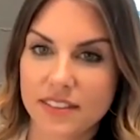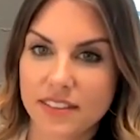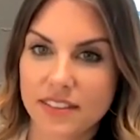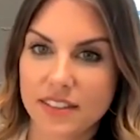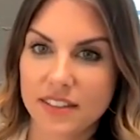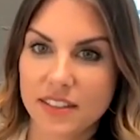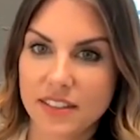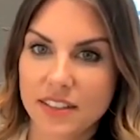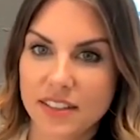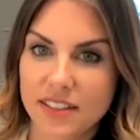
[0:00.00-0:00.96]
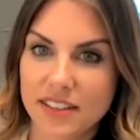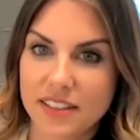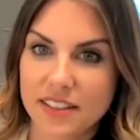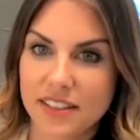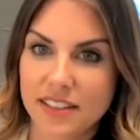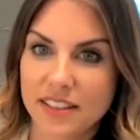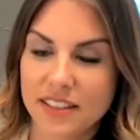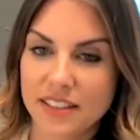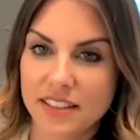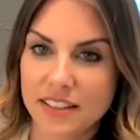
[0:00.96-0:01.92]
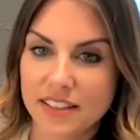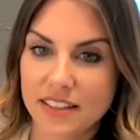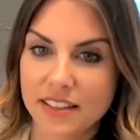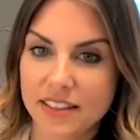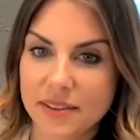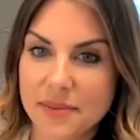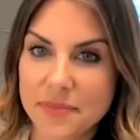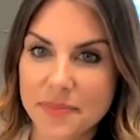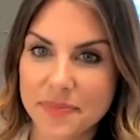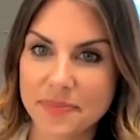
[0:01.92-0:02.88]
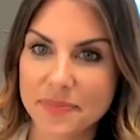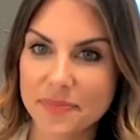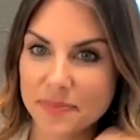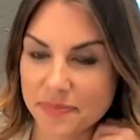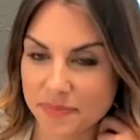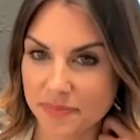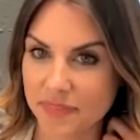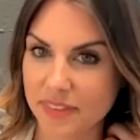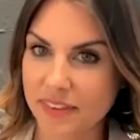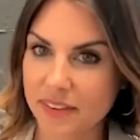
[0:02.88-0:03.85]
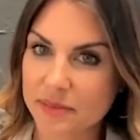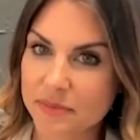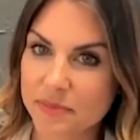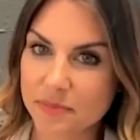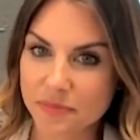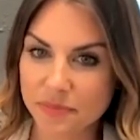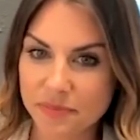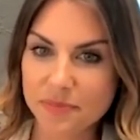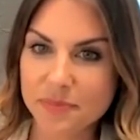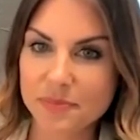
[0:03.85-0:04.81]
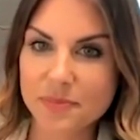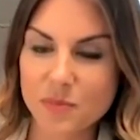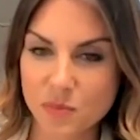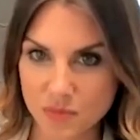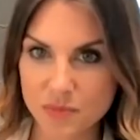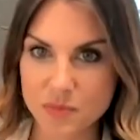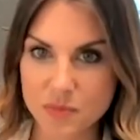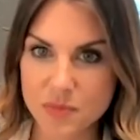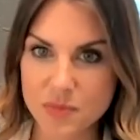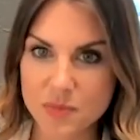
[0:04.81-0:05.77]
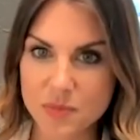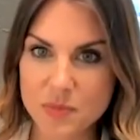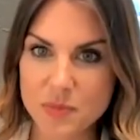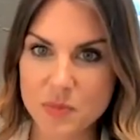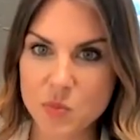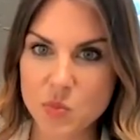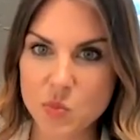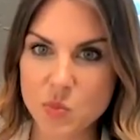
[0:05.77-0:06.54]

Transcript: (not speaking)